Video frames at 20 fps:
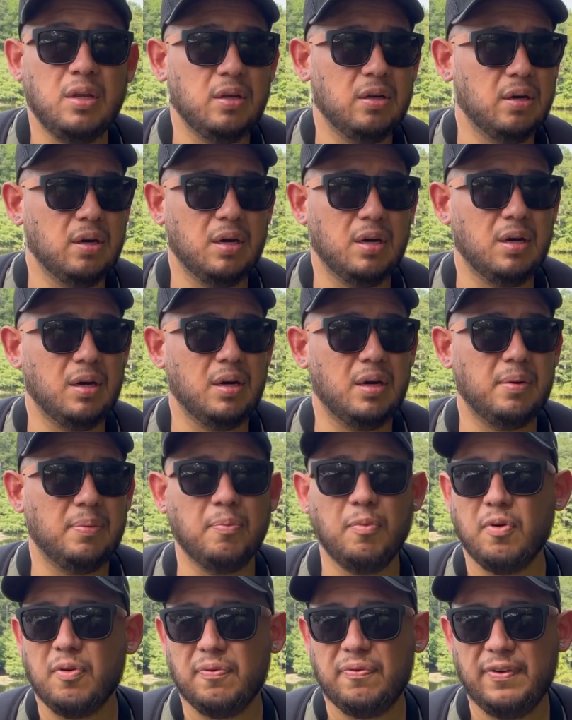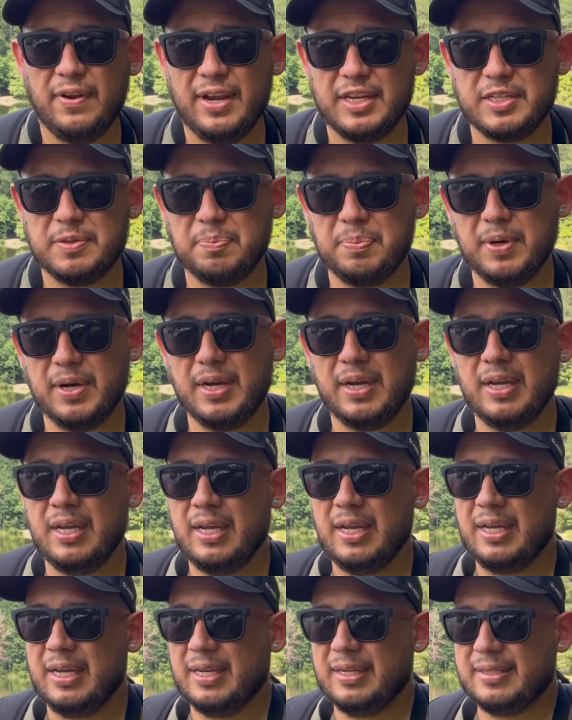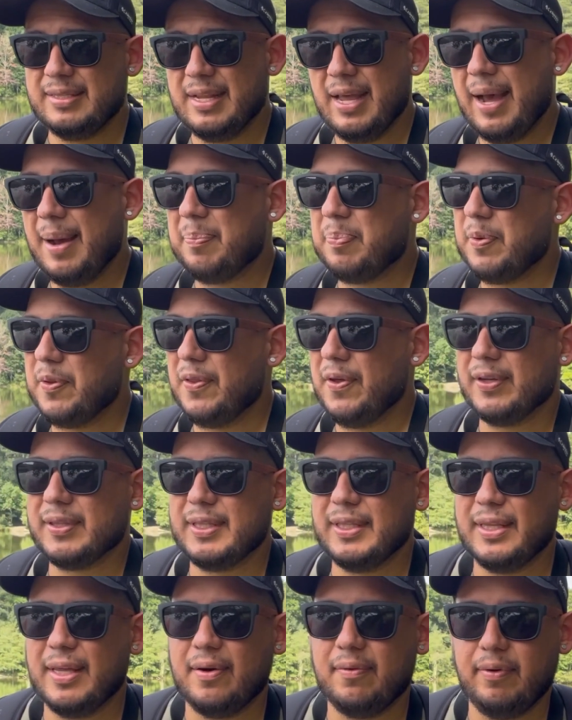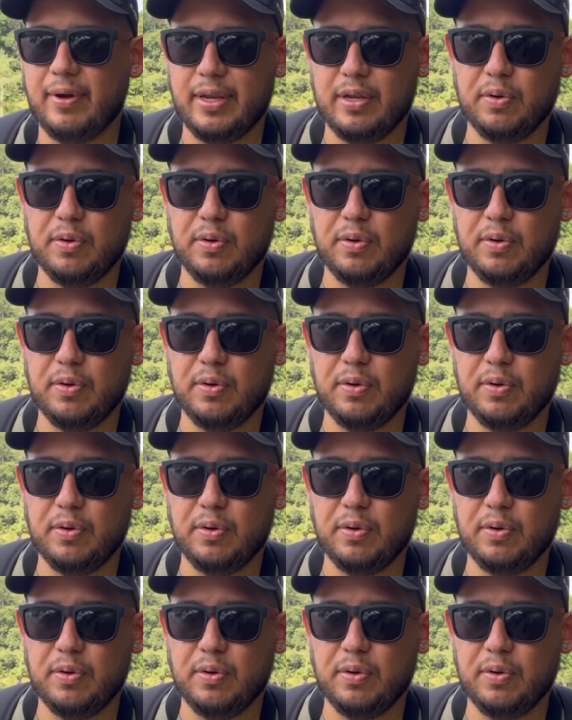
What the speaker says: more fish, but it's not productive that way.